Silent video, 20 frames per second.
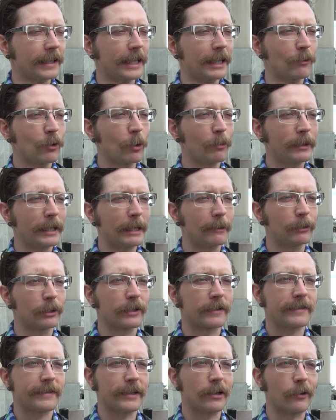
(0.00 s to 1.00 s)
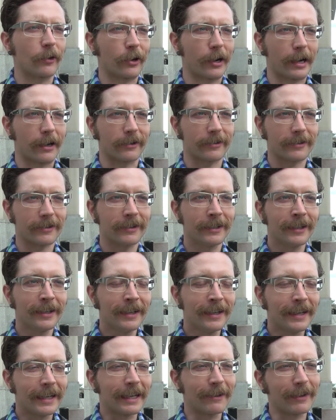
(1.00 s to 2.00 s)
and they won't be able to sell their house.
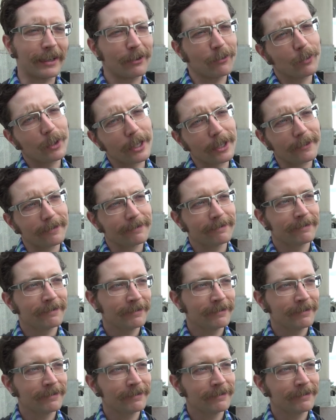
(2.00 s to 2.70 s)
And like, well,